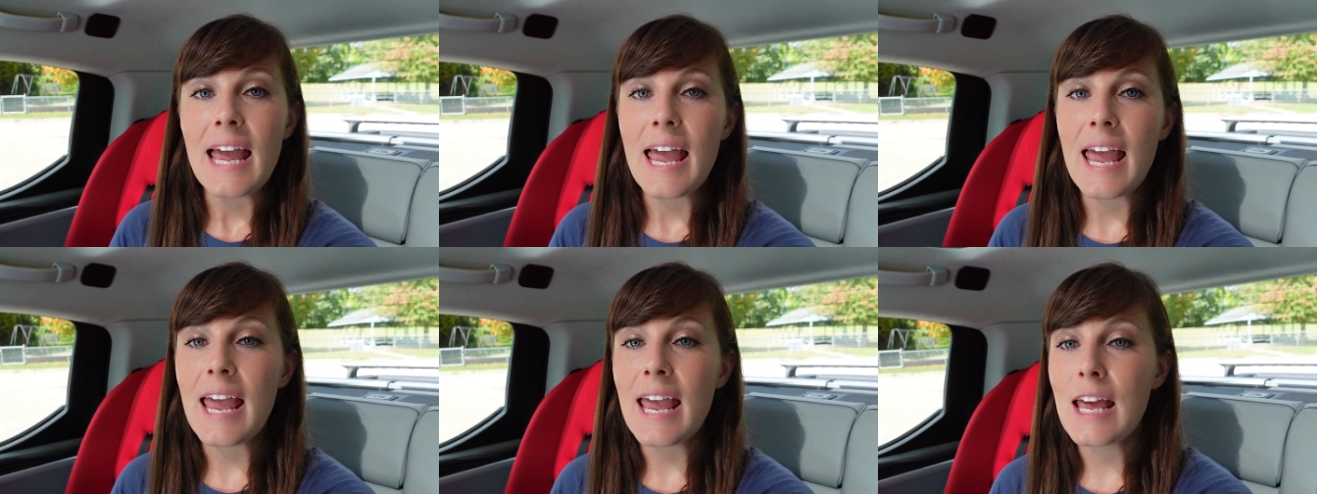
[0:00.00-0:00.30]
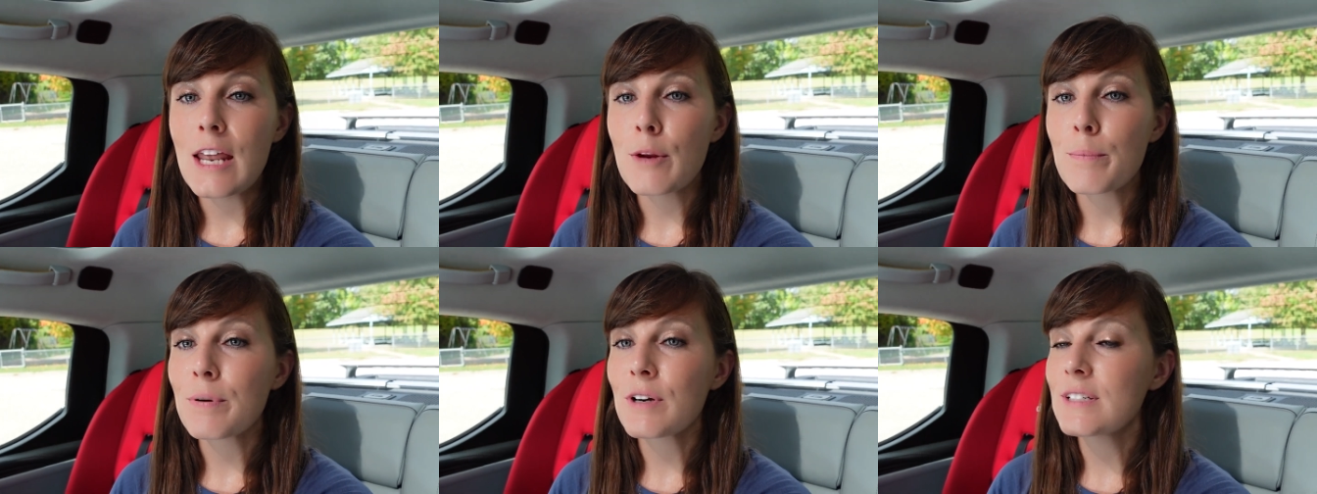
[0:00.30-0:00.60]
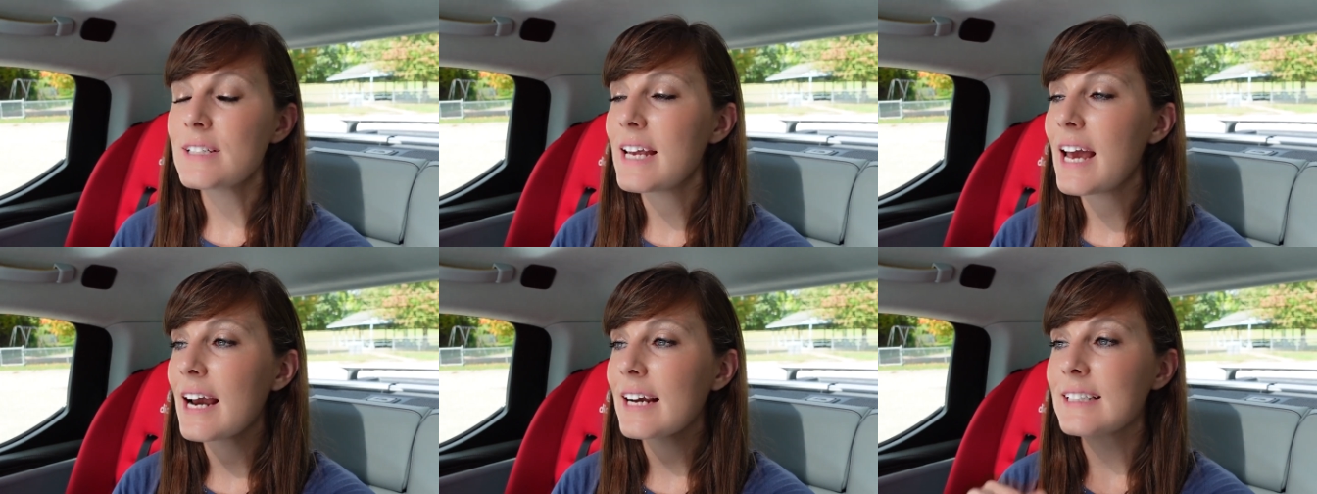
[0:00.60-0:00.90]
in
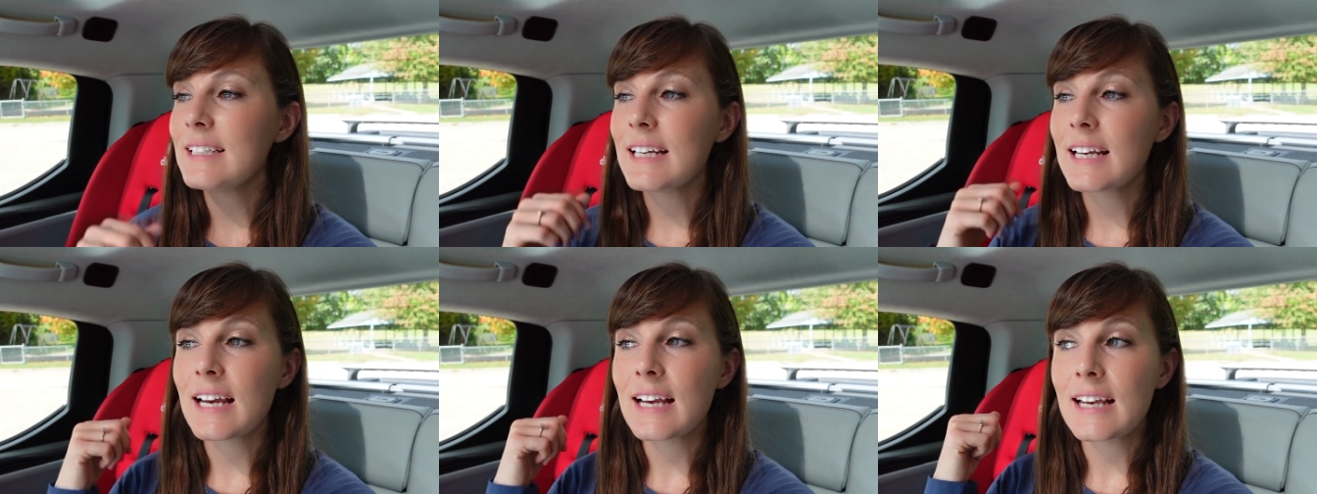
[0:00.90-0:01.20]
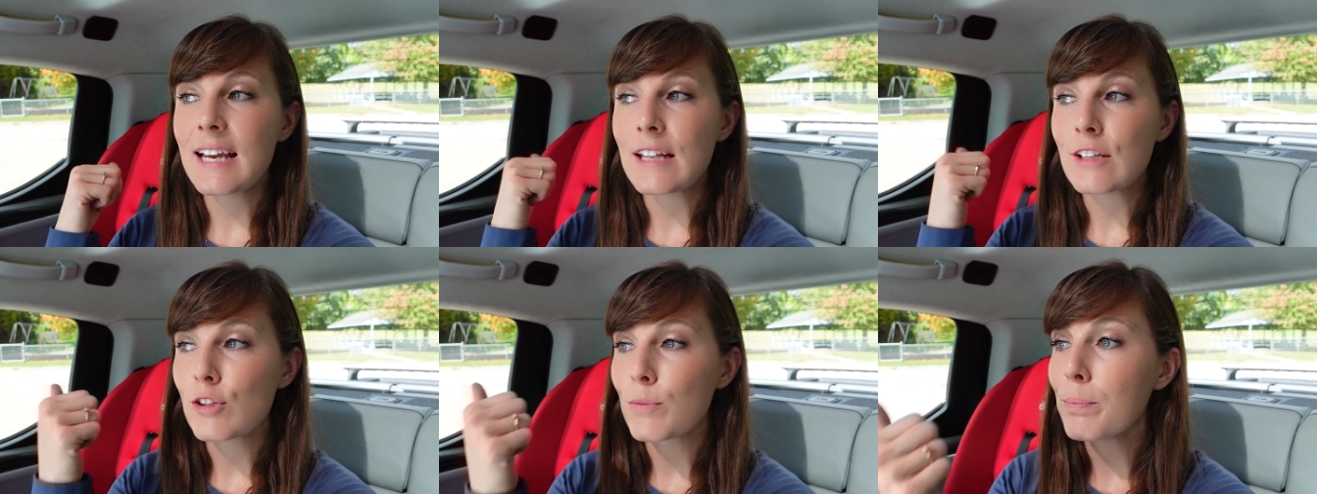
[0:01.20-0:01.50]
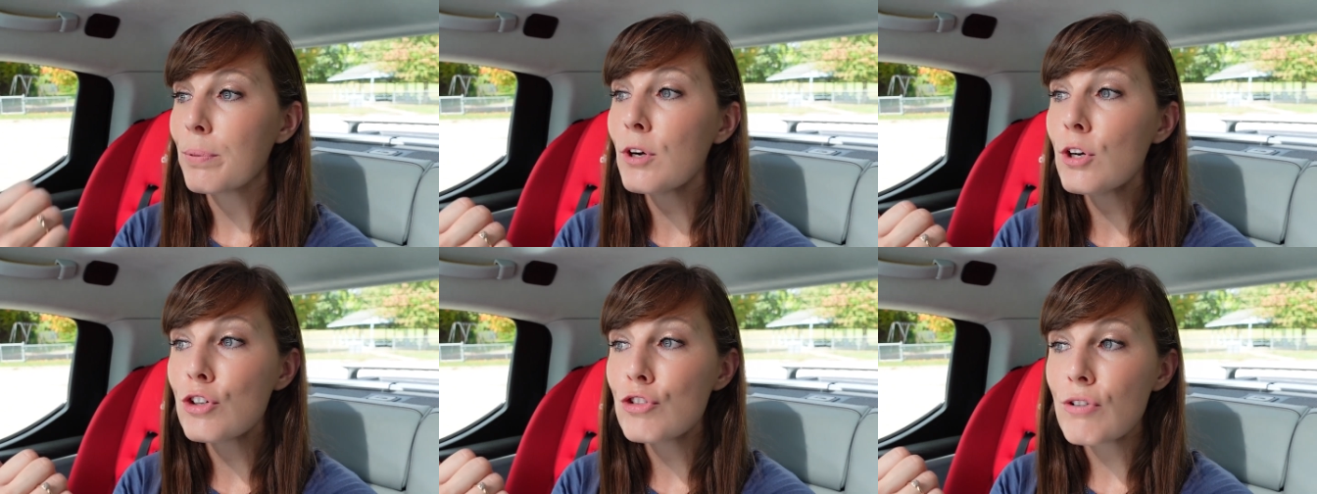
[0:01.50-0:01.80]
protecting against
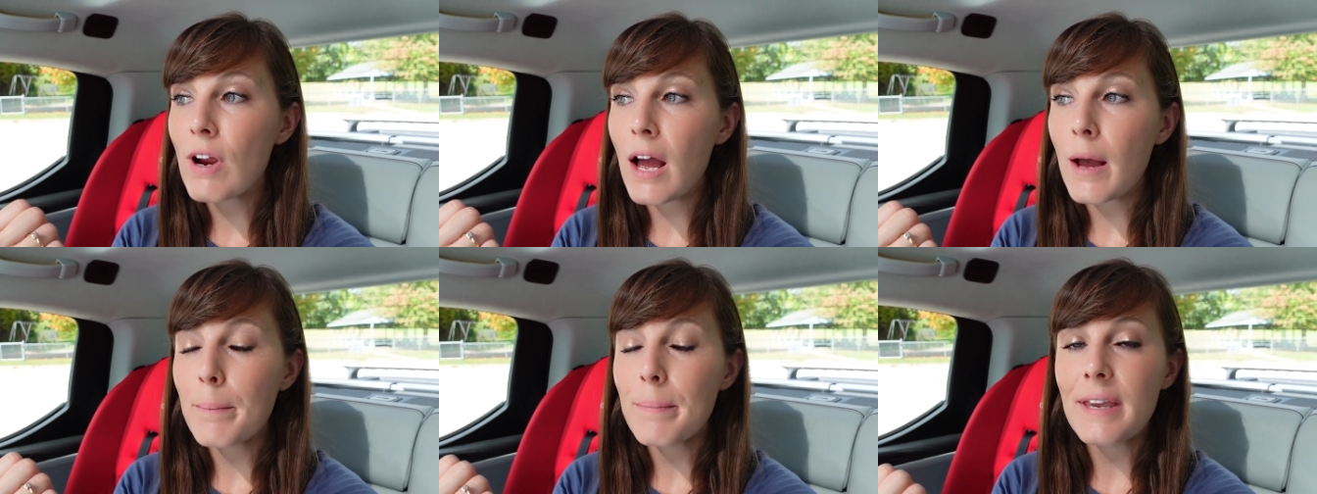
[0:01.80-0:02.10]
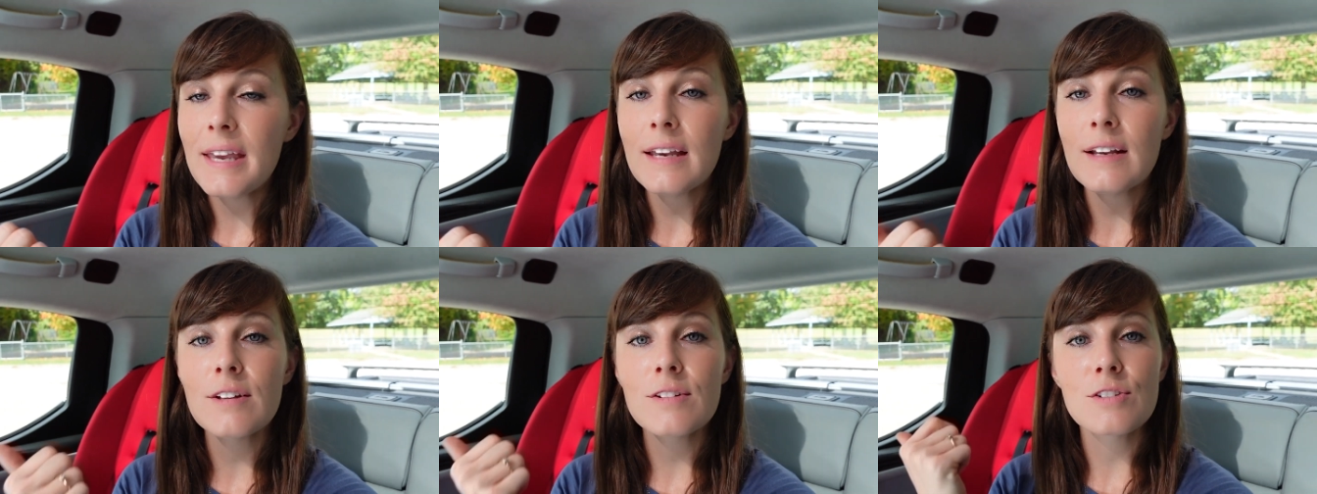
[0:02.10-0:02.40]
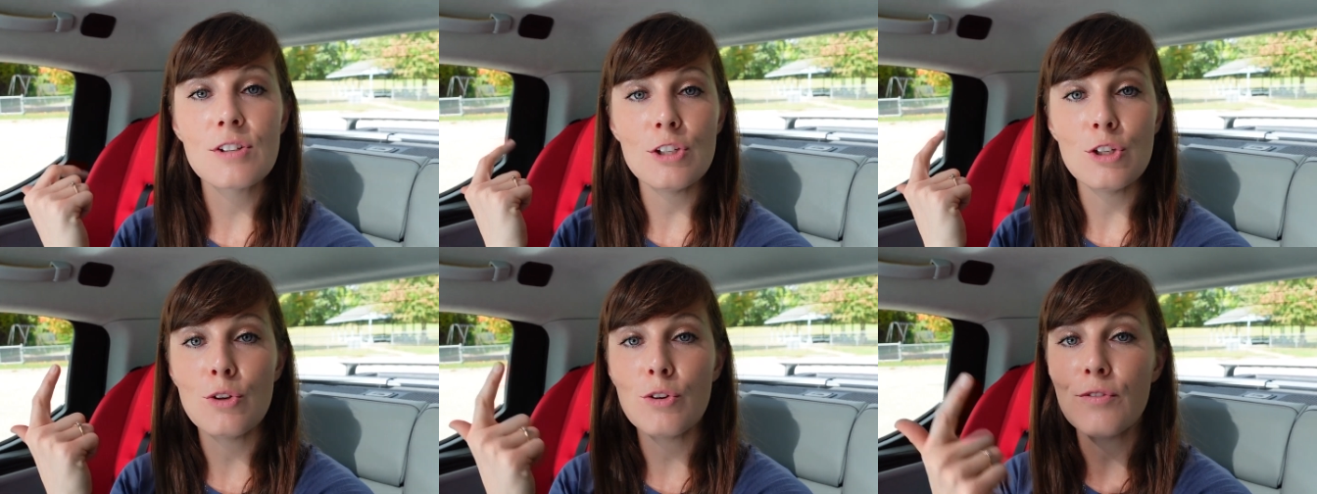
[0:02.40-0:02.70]
bird
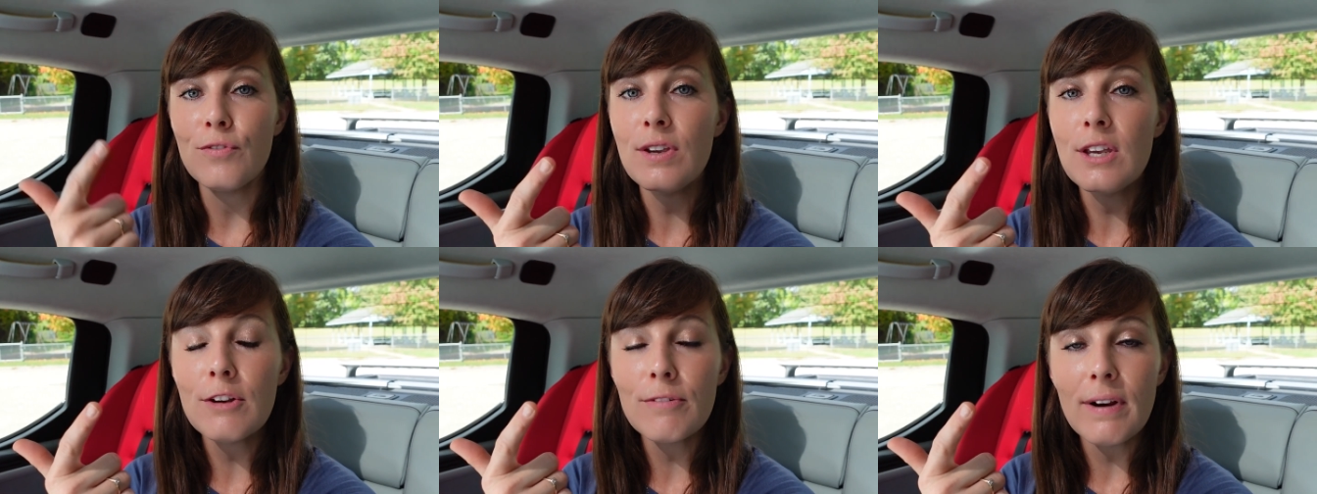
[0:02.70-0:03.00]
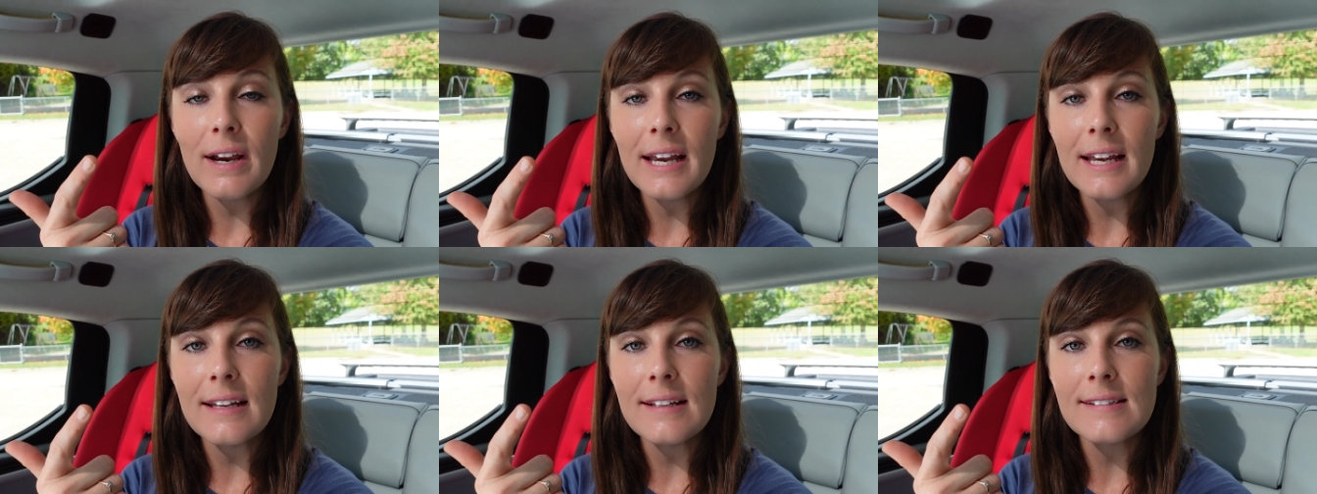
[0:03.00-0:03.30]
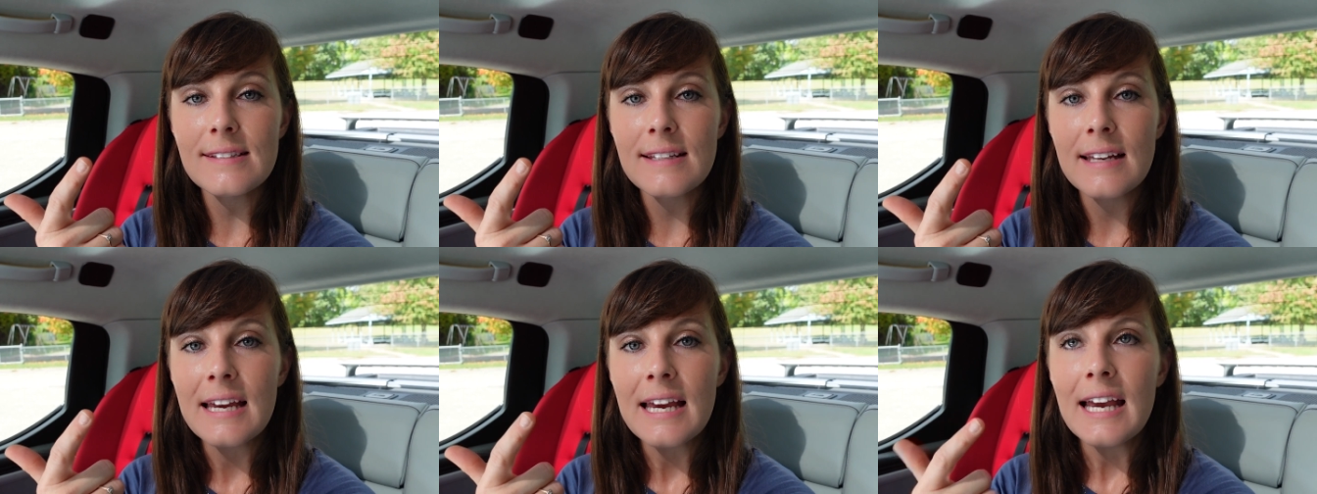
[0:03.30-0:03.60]
droppings, UV
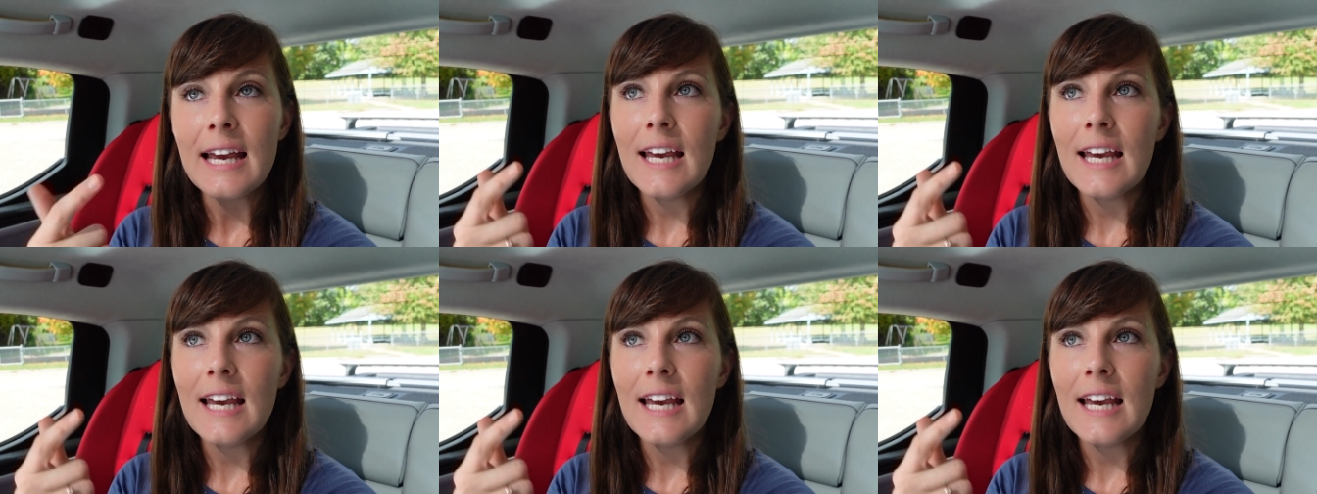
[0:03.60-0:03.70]
rays,